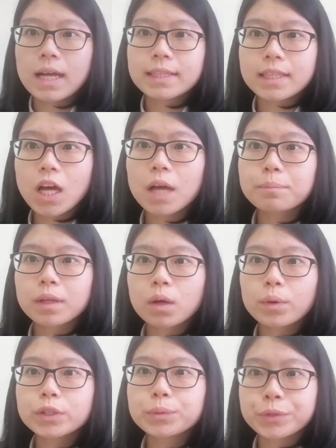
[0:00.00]
Now I'm
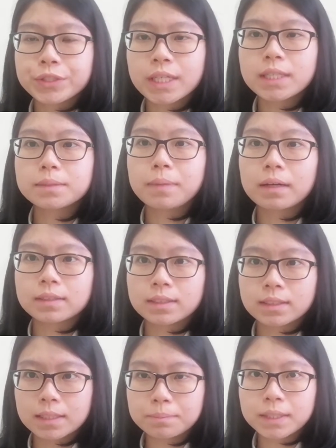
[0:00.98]
going to present about
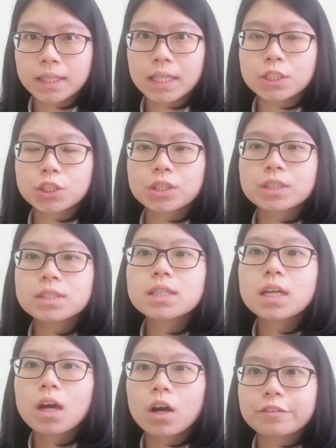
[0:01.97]
the
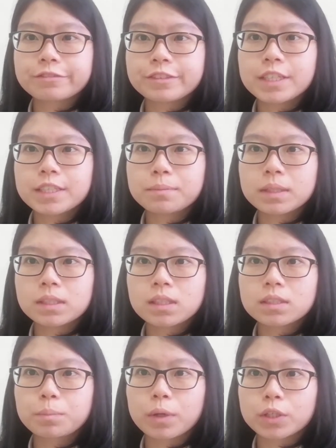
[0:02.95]
limitations of this
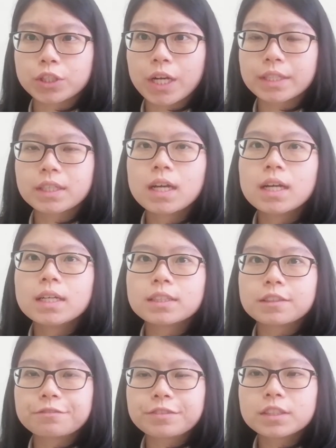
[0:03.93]
business project.
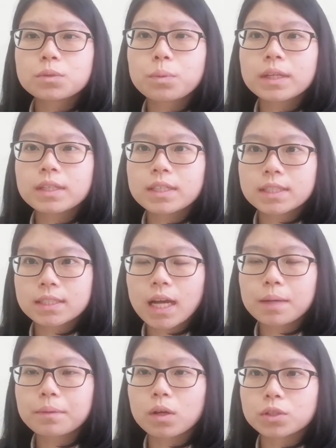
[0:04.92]
The first one is
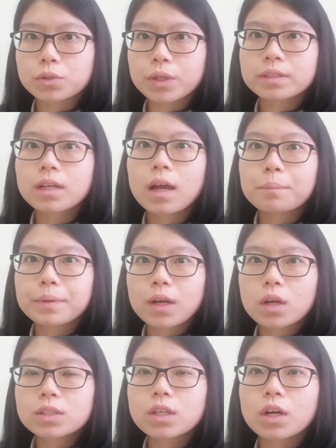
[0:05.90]
time constraint
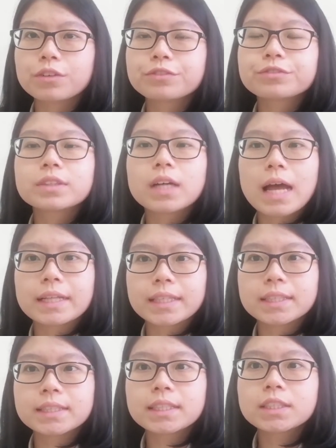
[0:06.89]
because of the
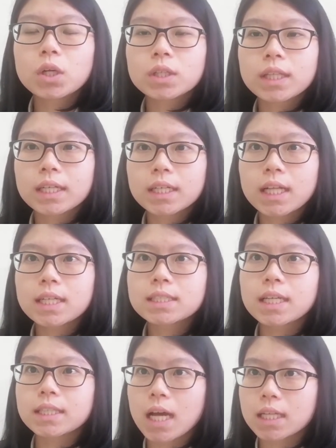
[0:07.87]
attending online class
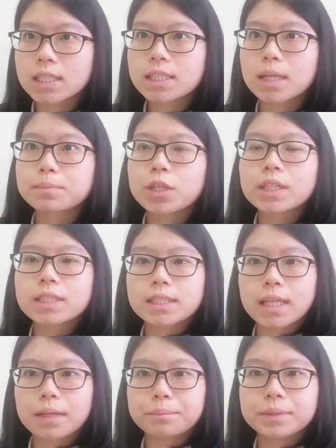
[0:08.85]
and other subject
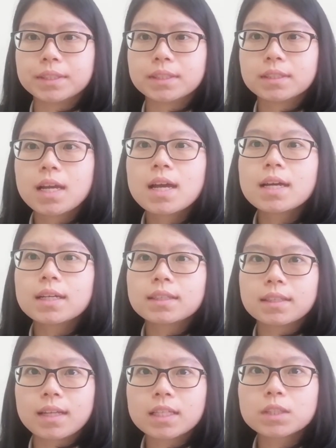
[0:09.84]
assignment.
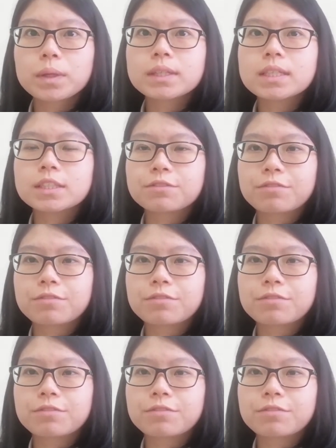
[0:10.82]
The next one is